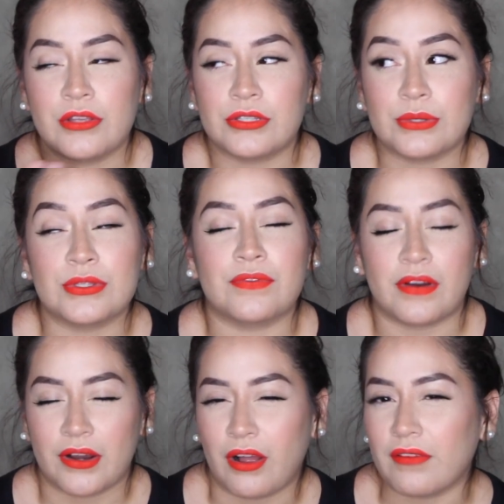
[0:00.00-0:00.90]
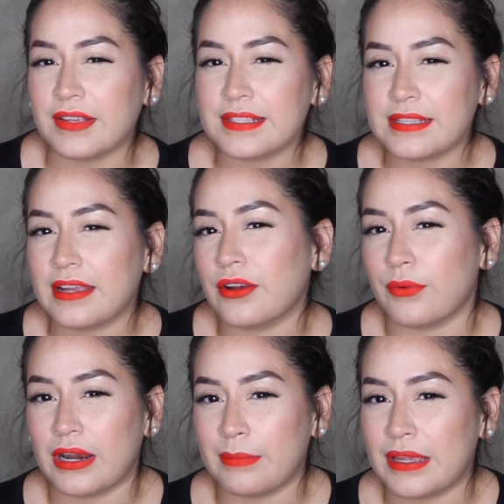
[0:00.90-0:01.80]
So it's very obvious that you're
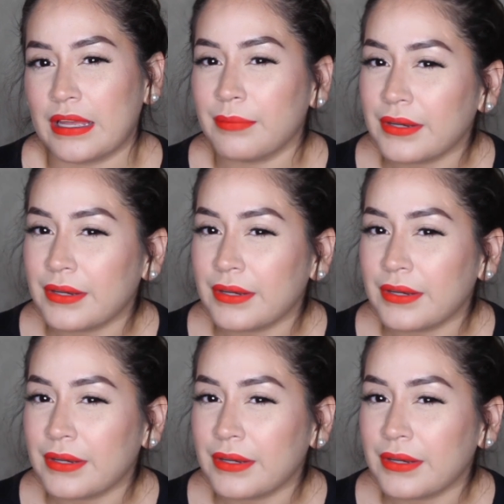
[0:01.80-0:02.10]
wearing makeup,